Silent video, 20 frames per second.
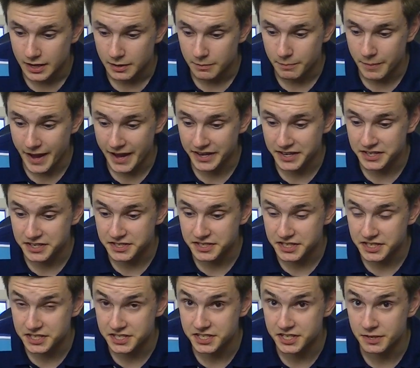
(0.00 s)
Back in
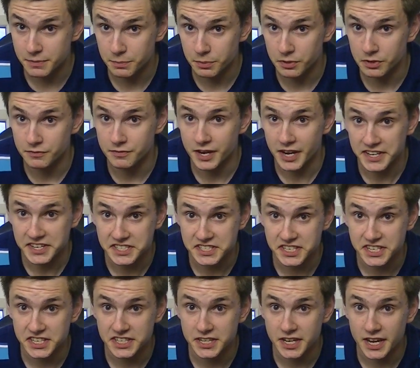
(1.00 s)
December of
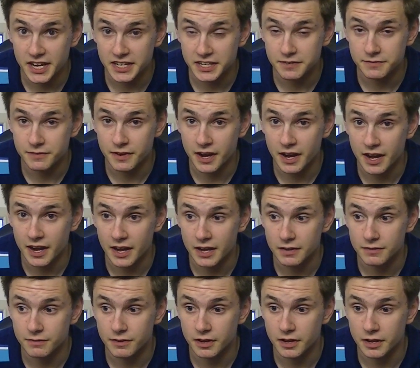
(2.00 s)

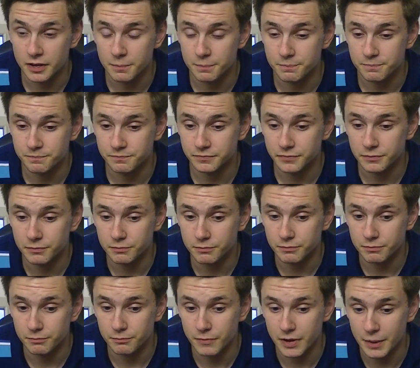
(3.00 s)
1995,
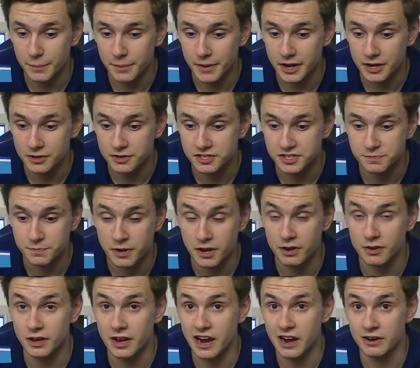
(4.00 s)
my parents
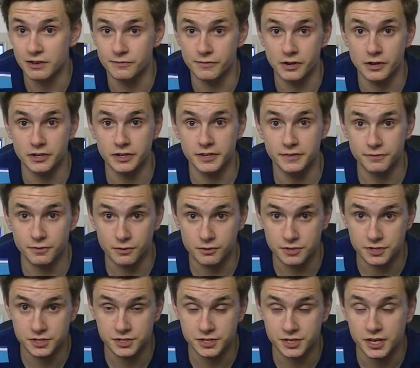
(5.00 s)
bought our very
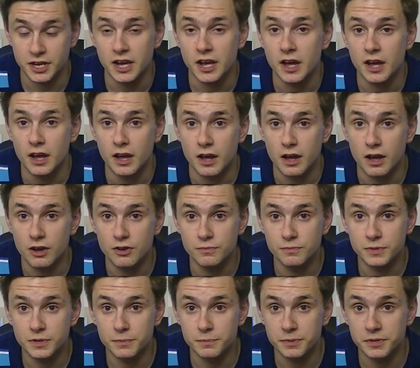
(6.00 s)
first home
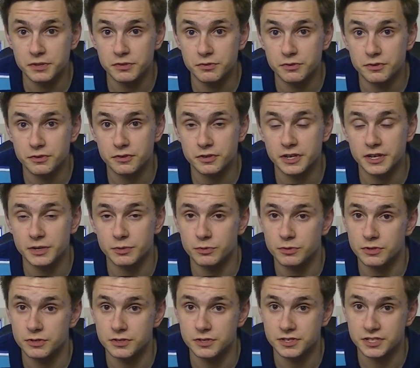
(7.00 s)
computer. It
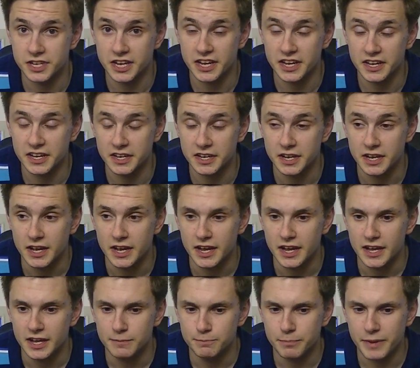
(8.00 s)
was a
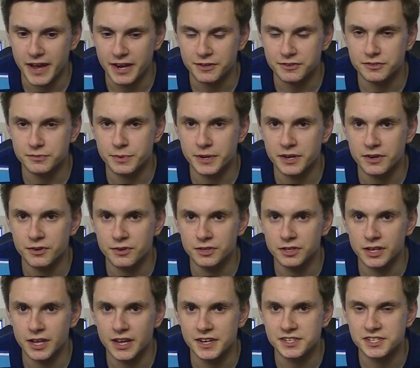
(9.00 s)
Packard Bell
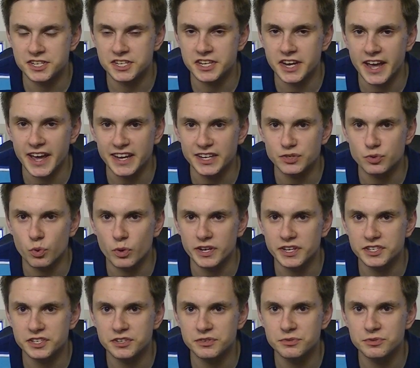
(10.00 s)
Legend
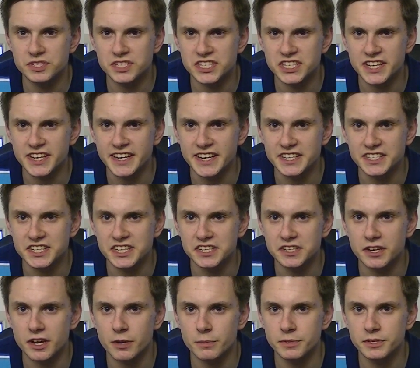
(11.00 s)
822
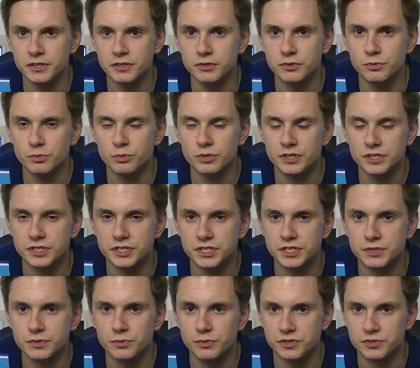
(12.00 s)
CDTW,
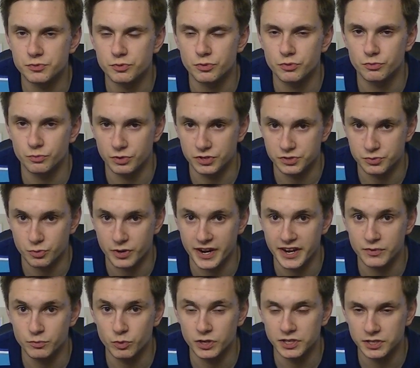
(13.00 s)
which
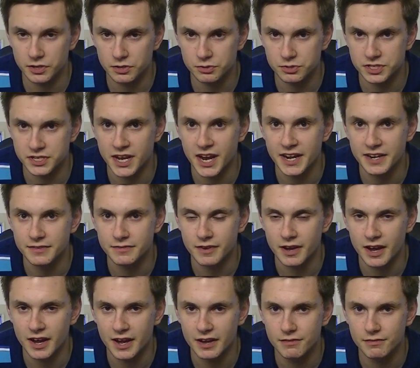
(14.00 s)
ran Windows
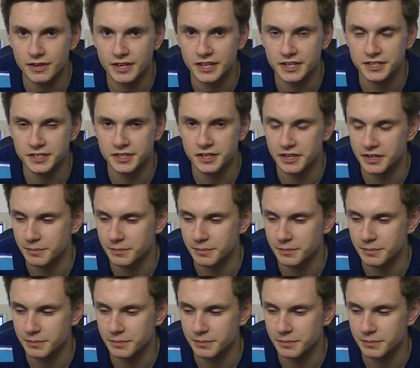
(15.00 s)
95, and